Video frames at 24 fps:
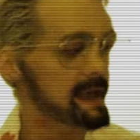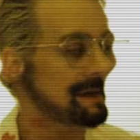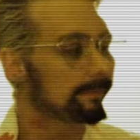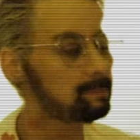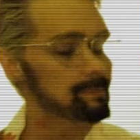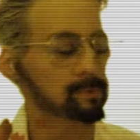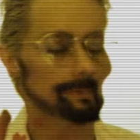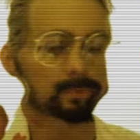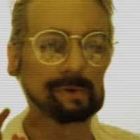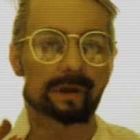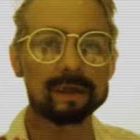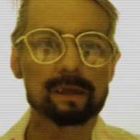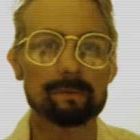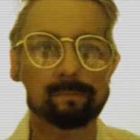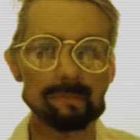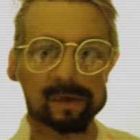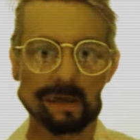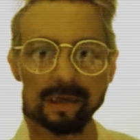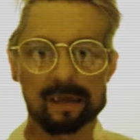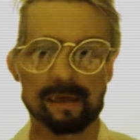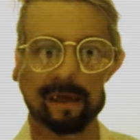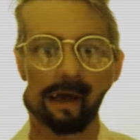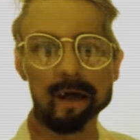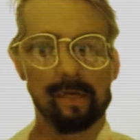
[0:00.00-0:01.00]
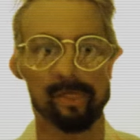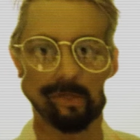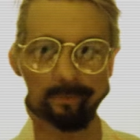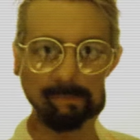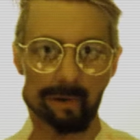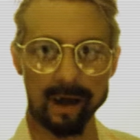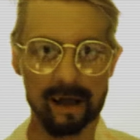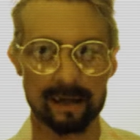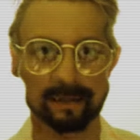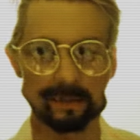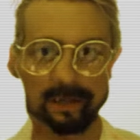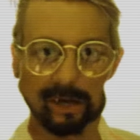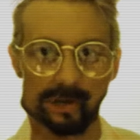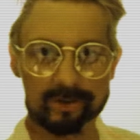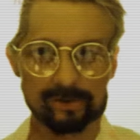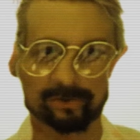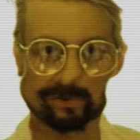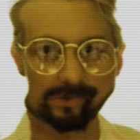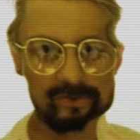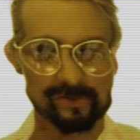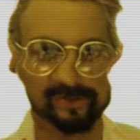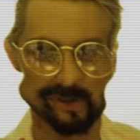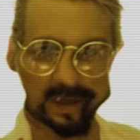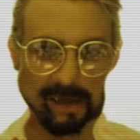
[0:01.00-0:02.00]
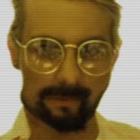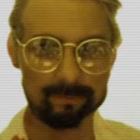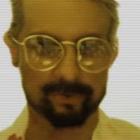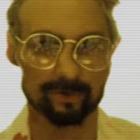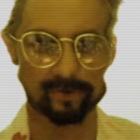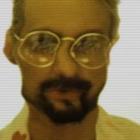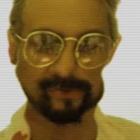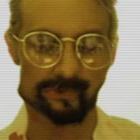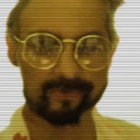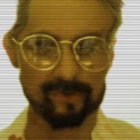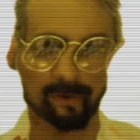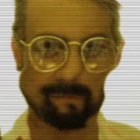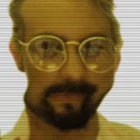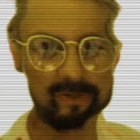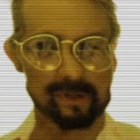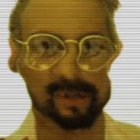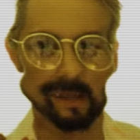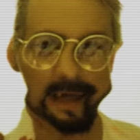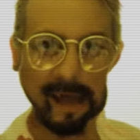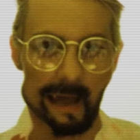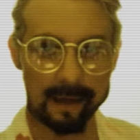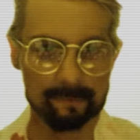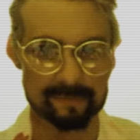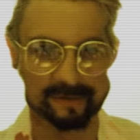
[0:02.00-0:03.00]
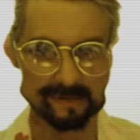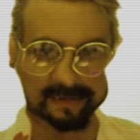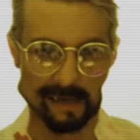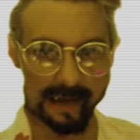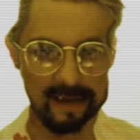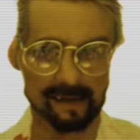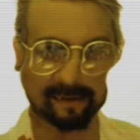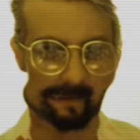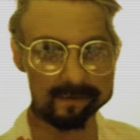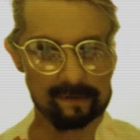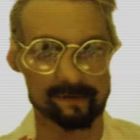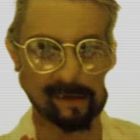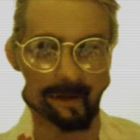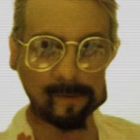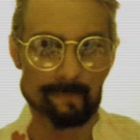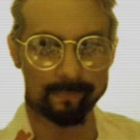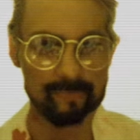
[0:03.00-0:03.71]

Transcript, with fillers: Bring me the biological samples from the lab sites,